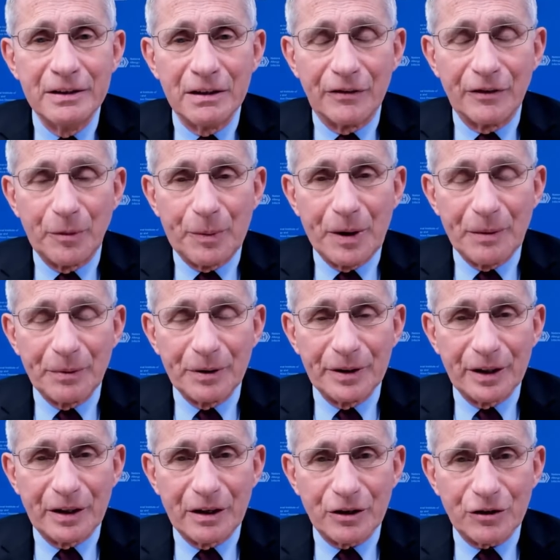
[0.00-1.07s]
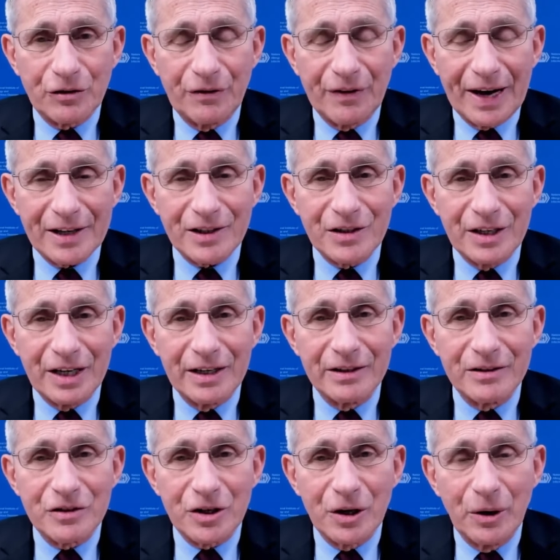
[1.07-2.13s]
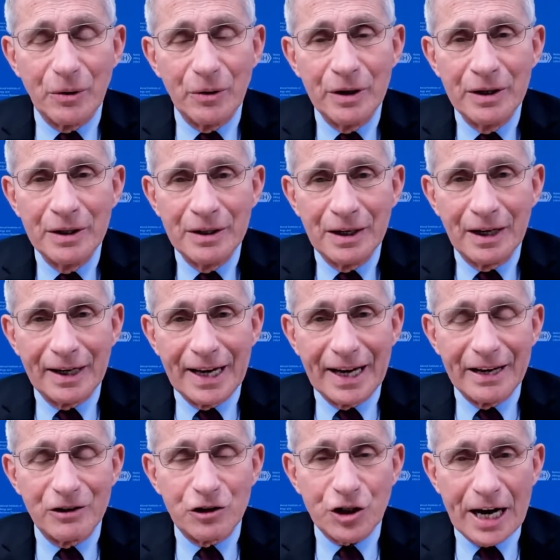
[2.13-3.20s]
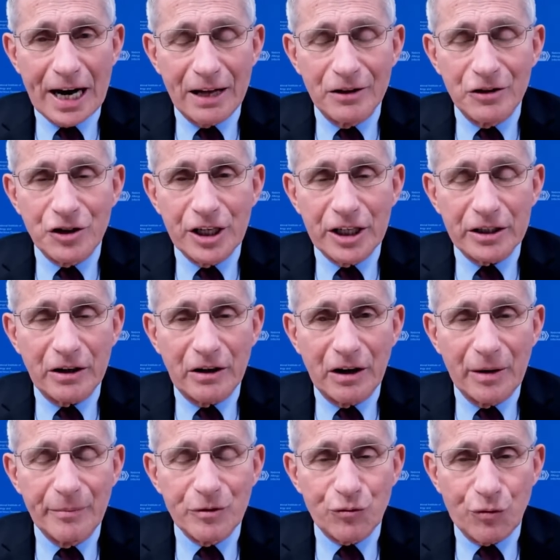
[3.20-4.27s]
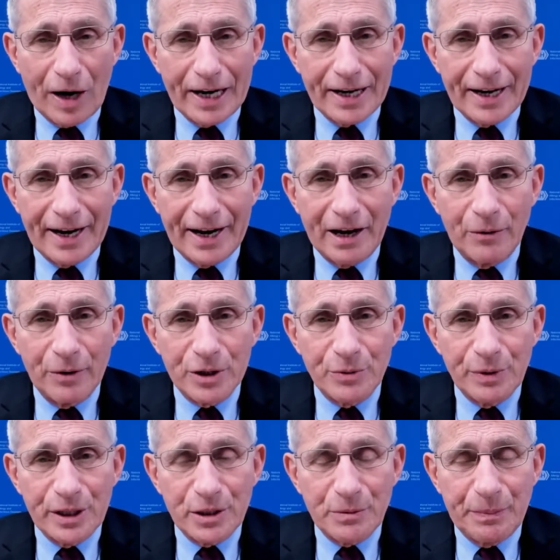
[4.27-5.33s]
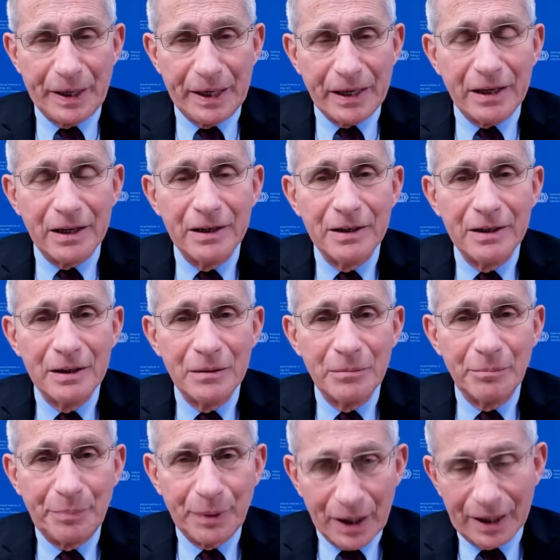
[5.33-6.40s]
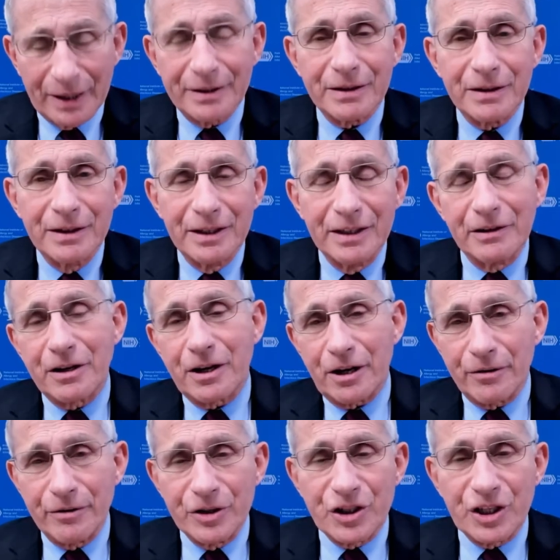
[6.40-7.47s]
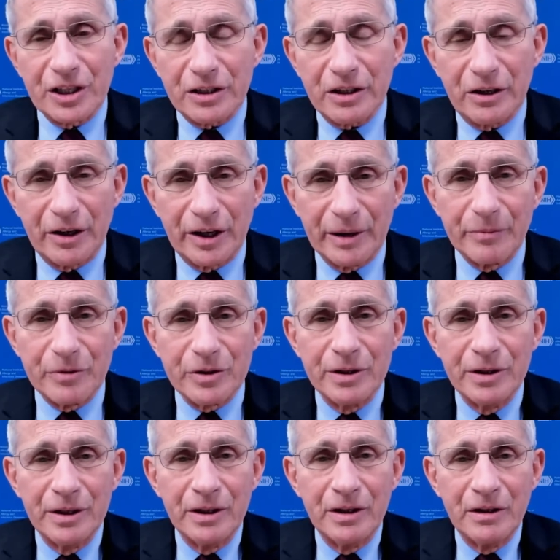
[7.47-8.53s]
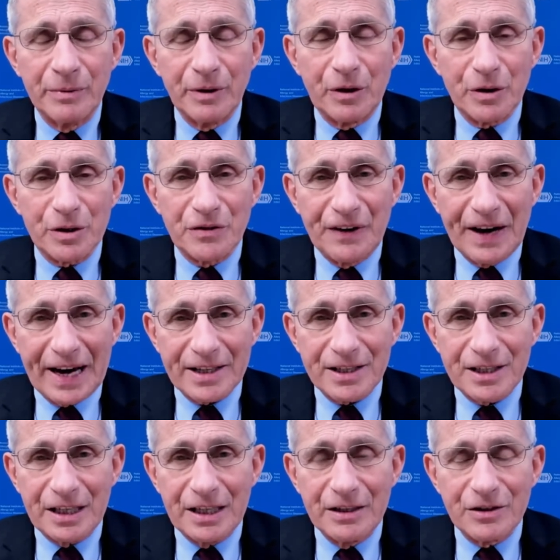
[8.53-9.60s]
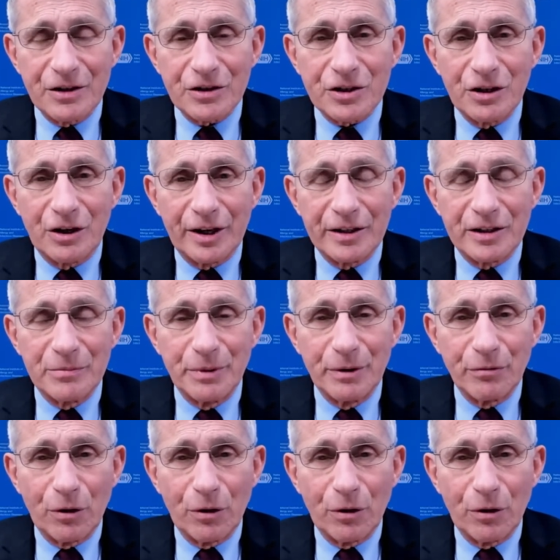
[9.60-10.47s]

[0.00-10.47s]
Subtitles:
of the people in the country vaccinated. So, again, challenging times right now as we speak, but encouraging times because vaccines are starting to be